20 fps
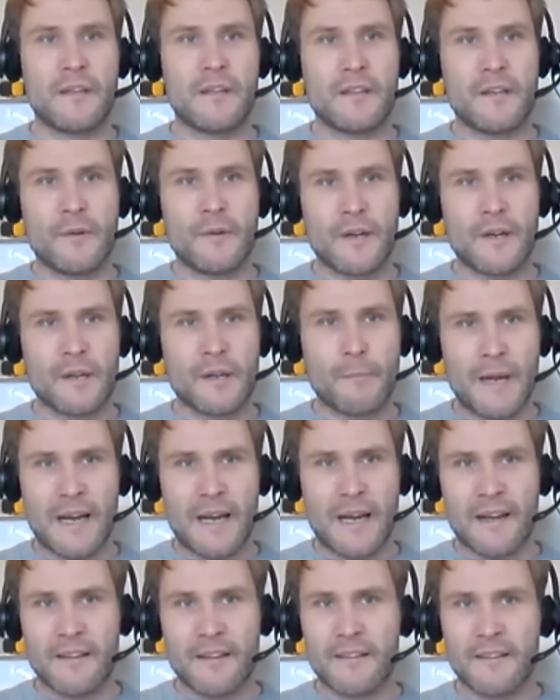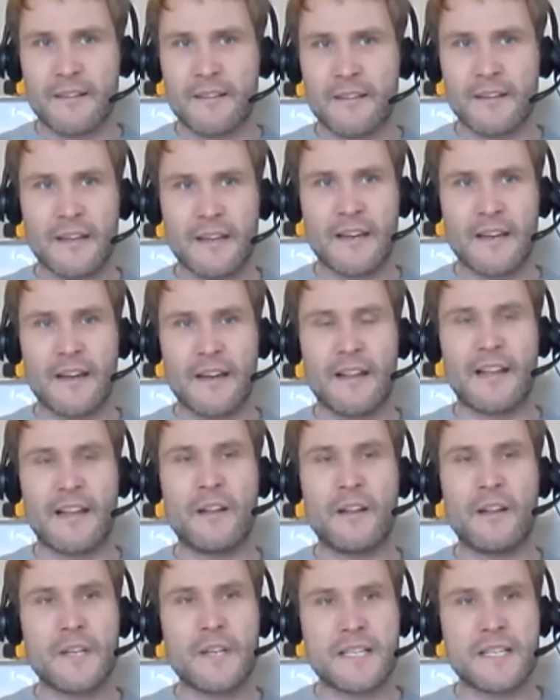doing the maths, they're
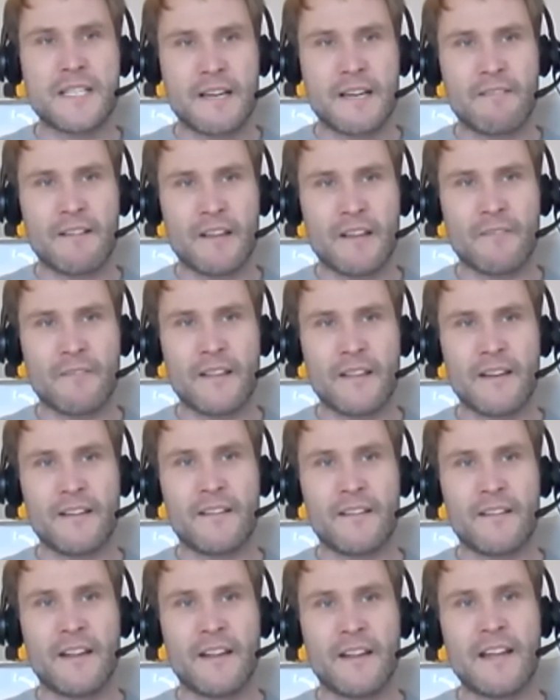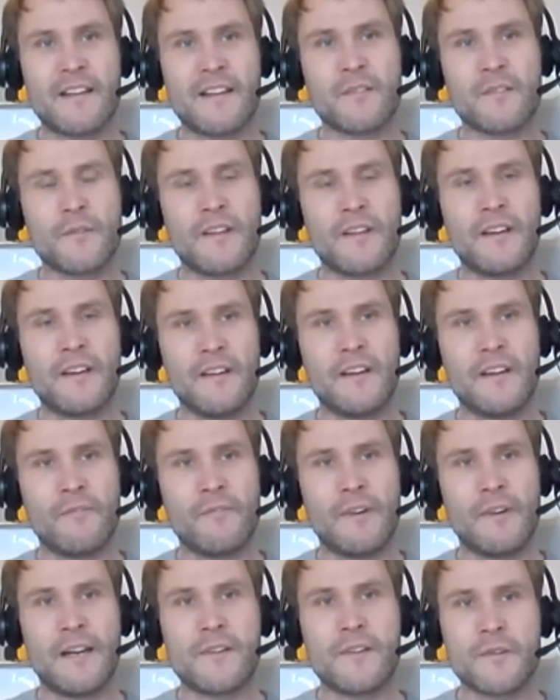not necessarily the right things to do. They're the sorts of things you
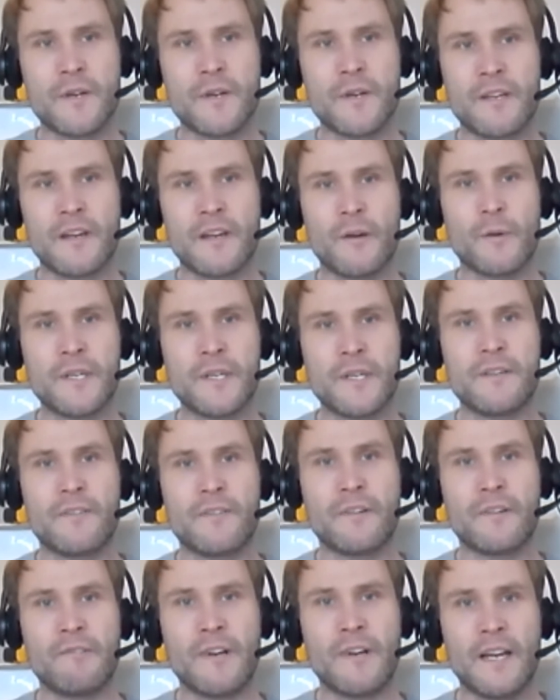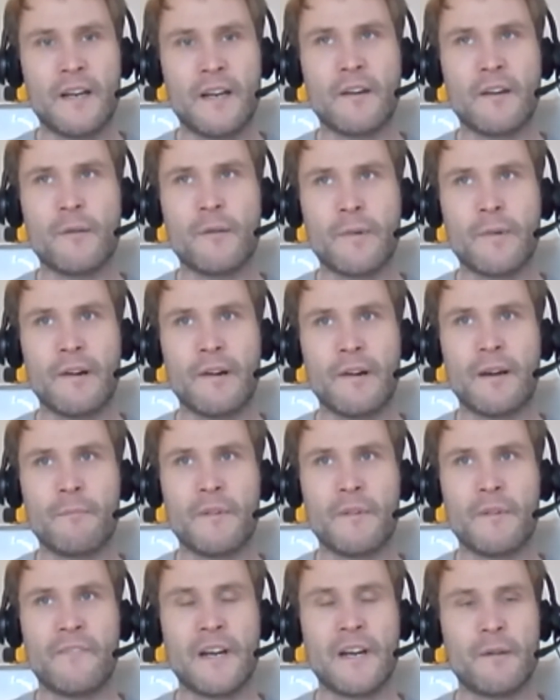can really enjoy doing once you've really got the
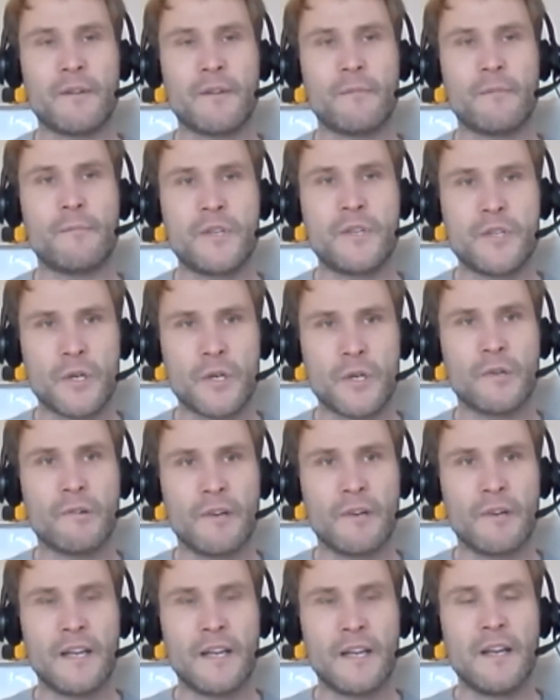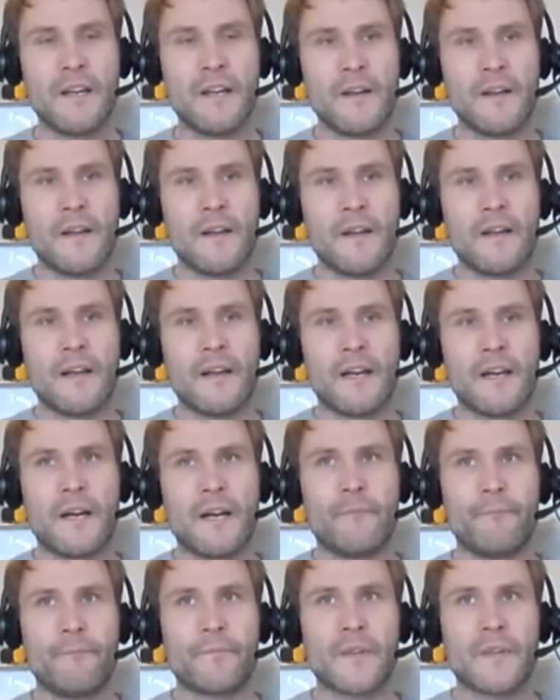program developed and mature. And
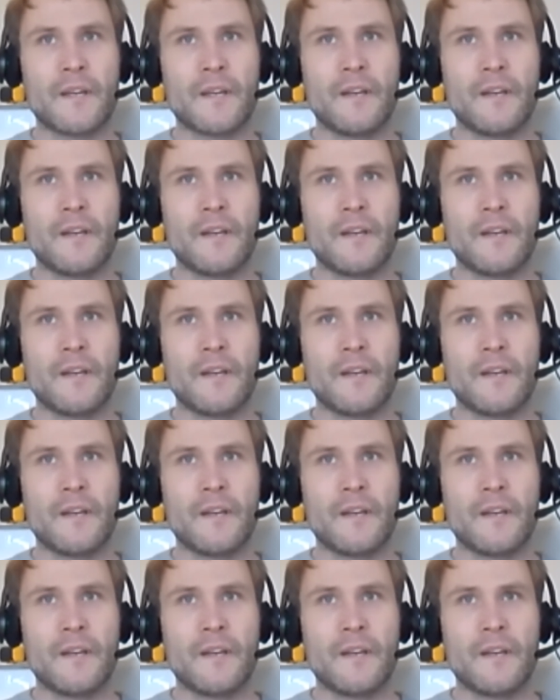and